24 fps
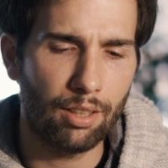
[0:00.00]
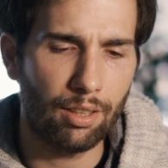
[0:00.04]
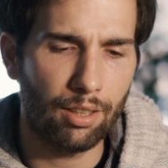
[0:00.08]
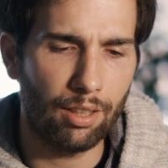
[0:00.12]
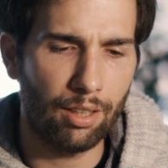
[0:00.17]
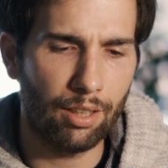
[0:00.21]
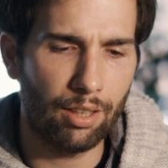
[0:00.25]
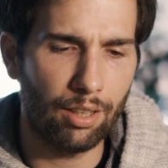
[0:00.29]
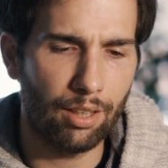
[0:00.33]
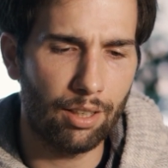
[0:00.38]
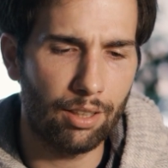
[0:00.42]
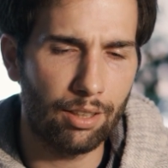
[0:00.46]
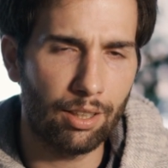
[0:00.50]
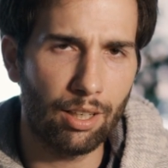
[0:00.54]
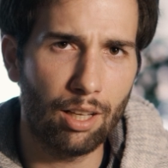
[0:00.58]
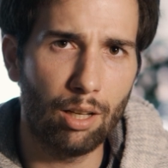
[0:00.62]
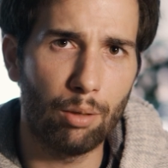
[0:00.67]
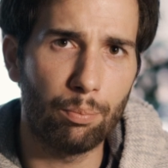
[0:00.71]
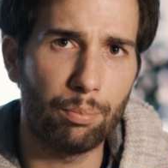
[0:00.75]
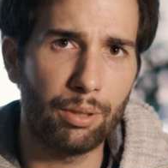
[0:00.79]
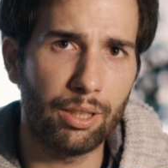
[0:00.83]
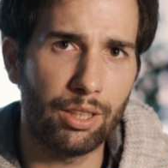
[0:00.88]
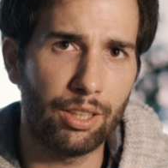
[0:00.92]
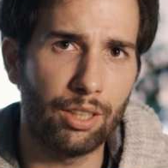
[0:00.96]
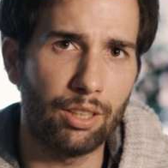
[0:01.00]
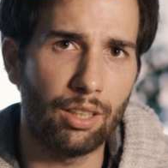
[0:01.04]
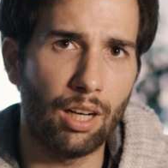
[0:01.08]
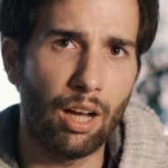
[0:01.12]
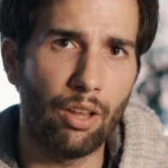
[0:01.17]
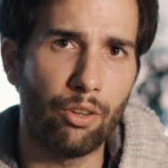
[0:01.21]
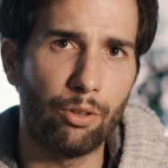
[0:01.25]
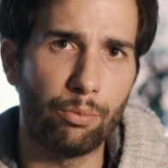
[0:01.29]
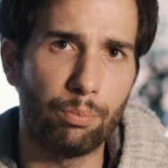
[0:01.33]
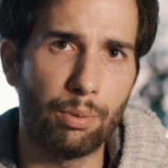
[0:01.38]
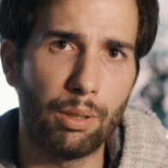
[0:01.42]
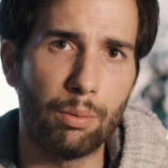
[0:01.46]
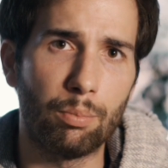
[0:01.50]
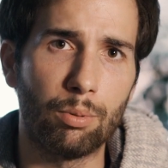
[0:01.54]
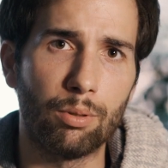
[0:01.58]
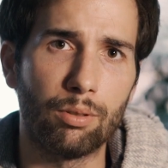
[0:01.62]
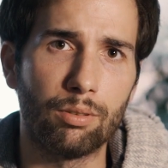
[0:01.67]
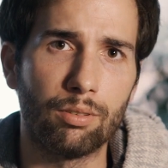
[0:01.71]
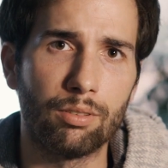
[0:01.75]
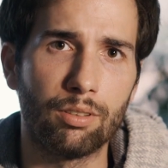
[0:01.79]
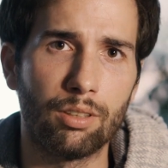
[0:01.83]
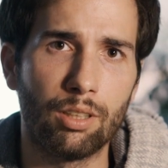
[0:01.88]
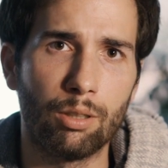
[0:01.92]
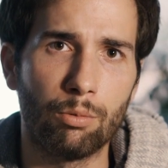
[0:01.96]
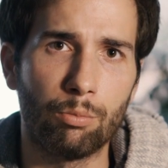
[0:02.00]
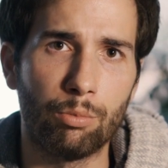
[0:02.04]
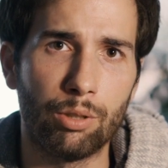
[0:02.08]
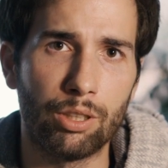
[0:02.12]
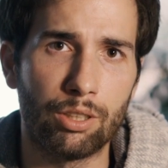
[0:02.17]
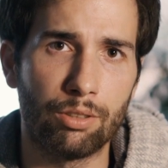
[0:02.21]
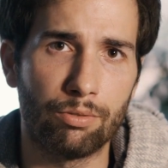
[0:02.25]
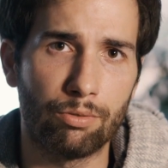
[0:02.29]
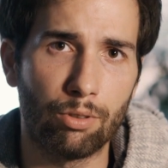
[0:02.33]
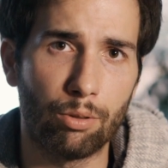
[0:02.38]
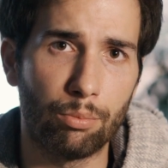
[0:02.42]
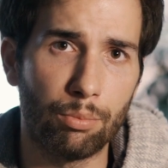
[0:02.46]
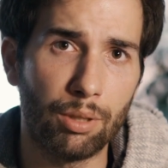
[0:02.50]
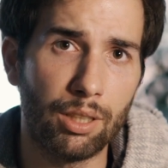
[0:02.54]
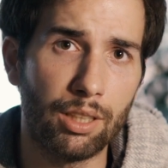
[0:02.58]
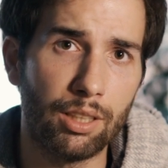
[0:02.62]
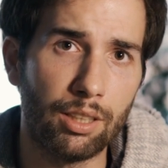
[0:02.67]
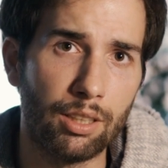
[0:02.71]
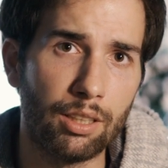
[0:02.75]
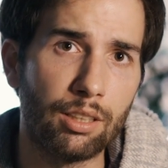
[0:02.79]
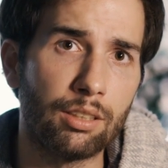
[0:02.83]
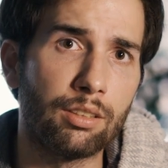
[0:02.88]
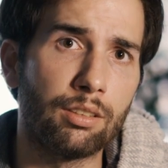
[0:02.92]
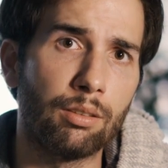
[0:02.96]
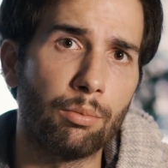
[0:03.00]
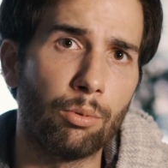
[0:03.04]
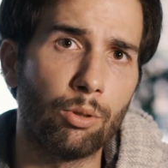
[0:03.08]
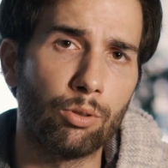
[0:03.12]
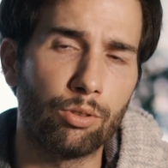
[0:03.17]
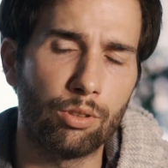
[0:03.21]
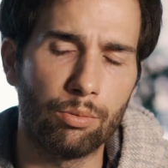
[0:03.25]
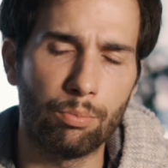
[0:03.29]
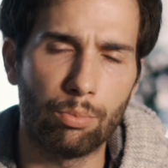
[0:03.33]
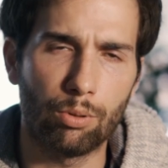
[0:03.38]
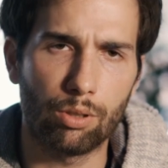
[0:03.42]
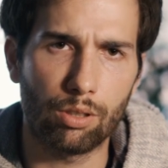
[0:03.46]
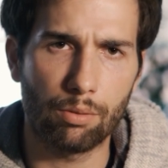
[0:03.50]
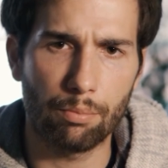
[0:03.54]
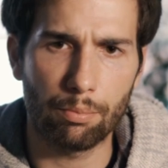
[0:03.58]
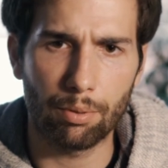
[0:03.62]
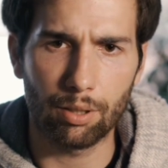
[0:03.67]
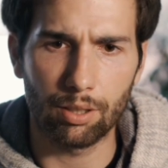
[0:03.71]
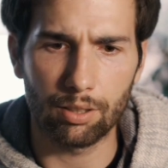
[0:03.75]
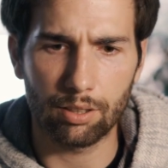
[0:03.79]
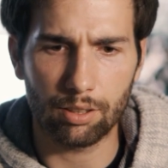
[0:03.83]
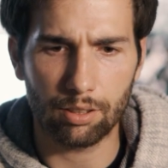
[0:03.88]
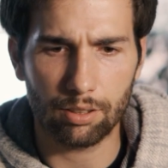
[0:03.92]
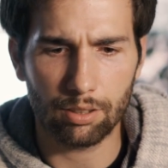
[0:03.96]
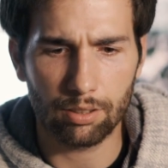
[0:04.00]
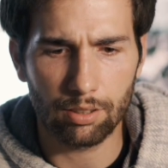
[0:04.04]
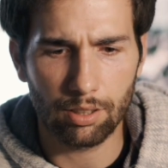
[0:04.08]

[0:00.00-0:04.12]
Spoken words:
and helping other people, which for me is the most important part.